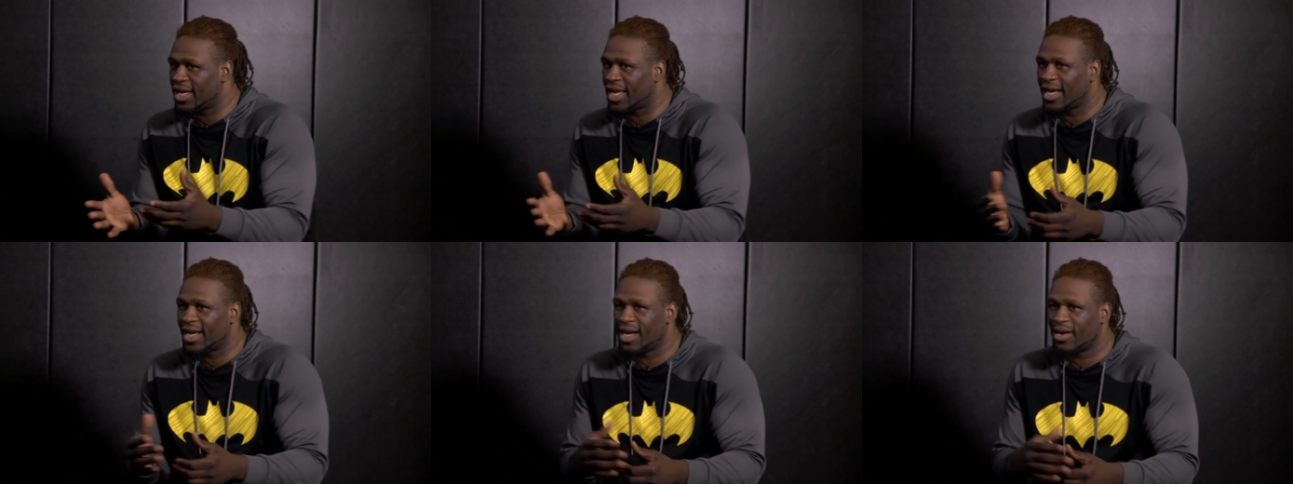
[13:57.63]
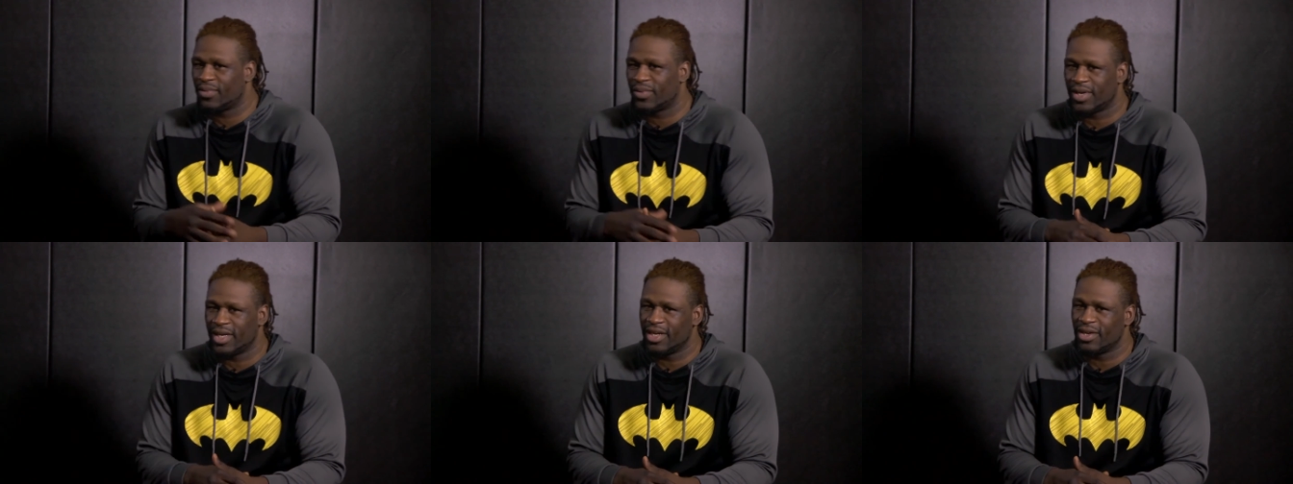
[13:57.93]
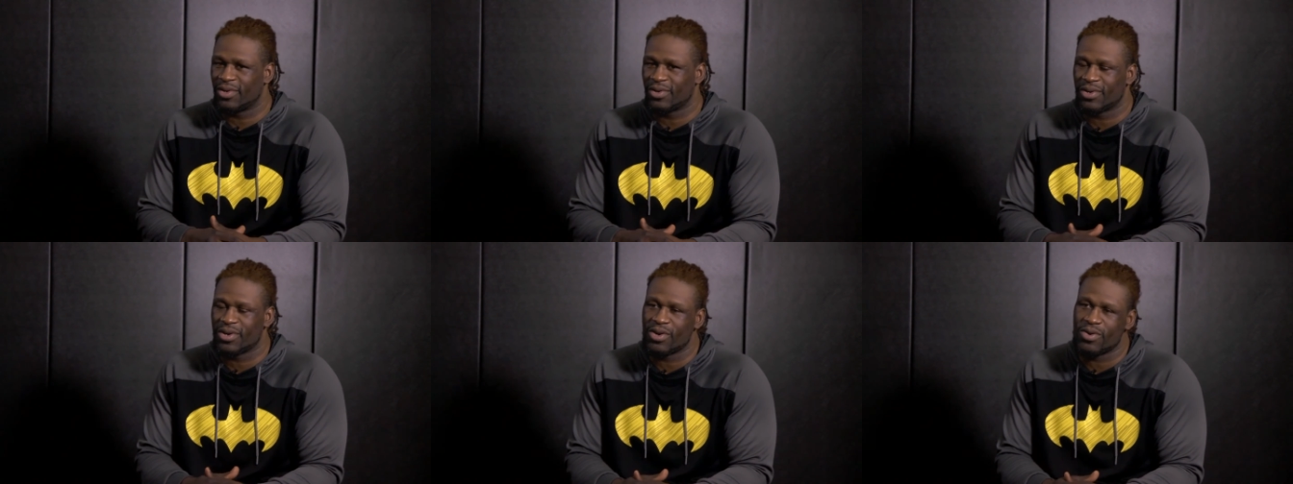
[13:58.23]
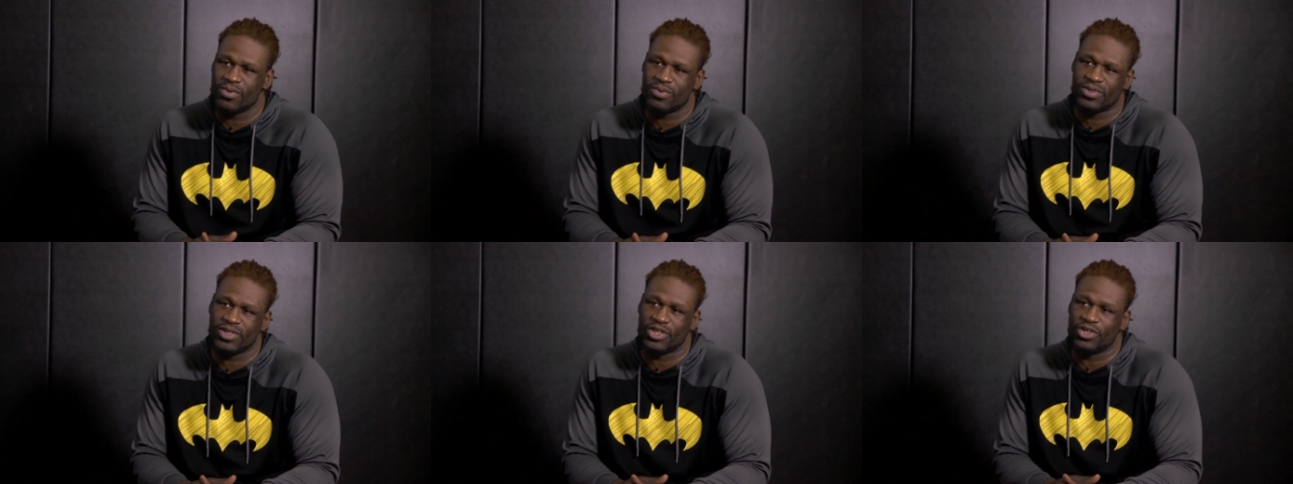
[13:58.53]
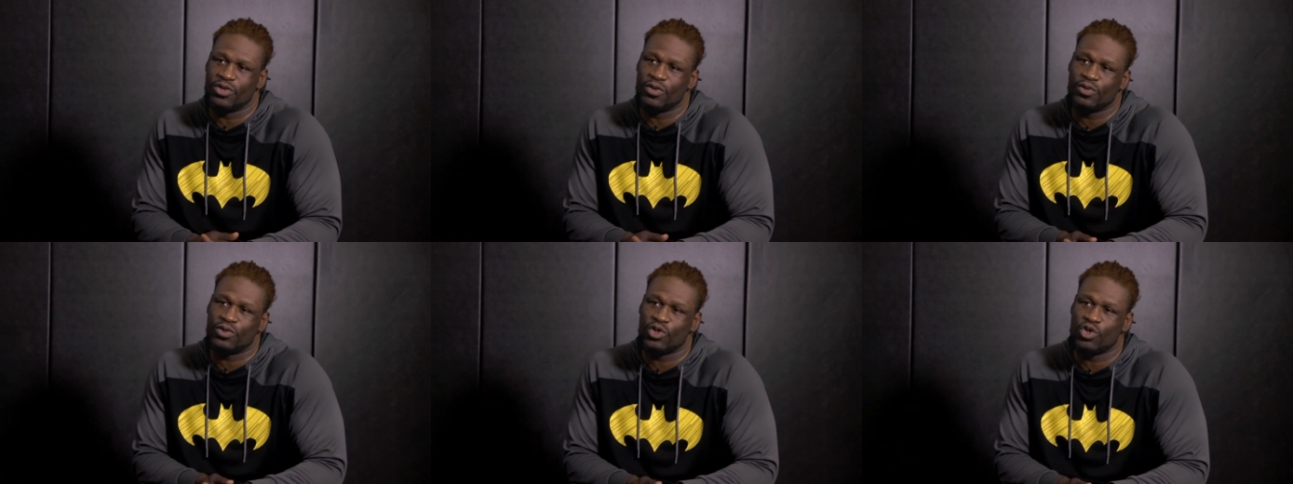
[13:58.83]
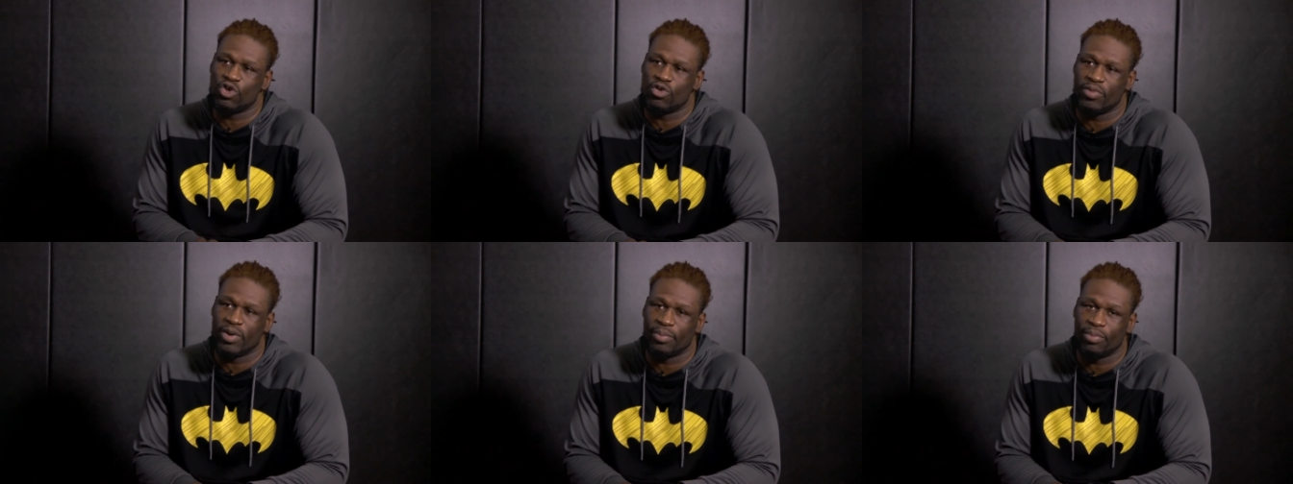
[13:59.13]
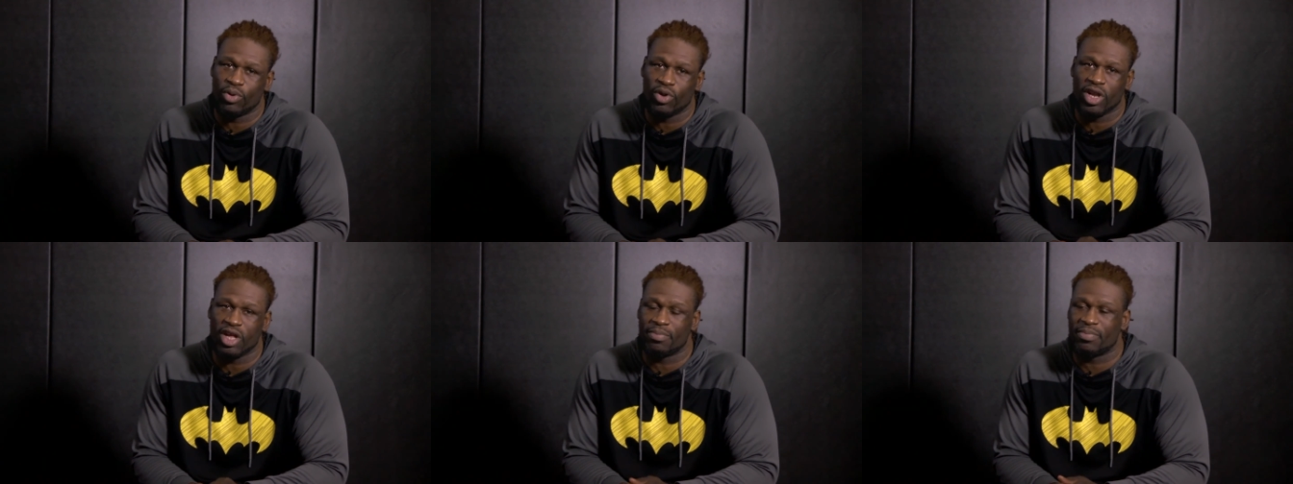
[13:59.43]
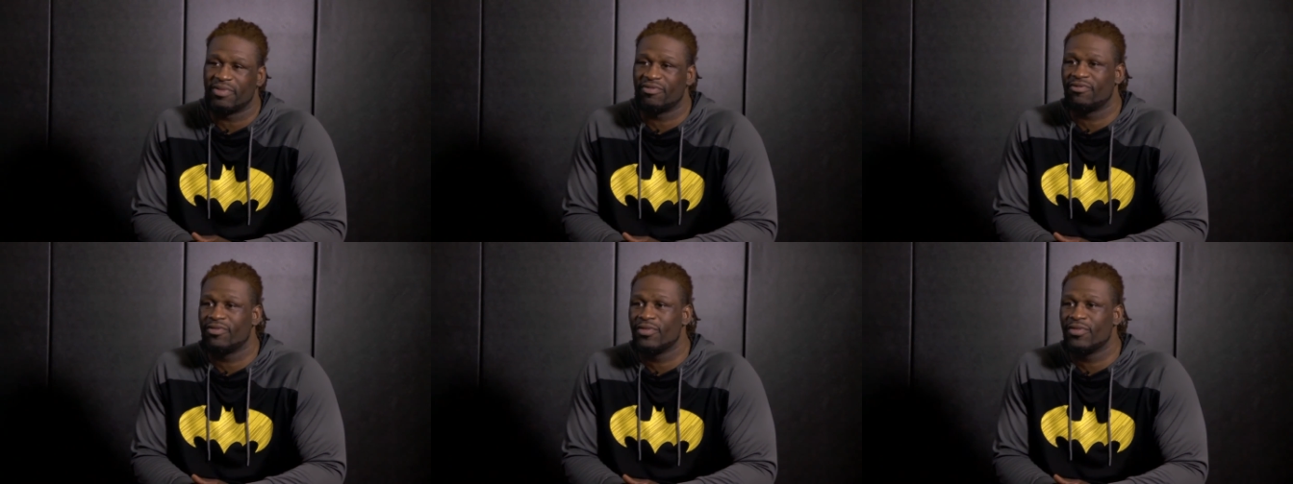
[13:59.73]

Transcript: Like, I really don't go to YouTube and pull up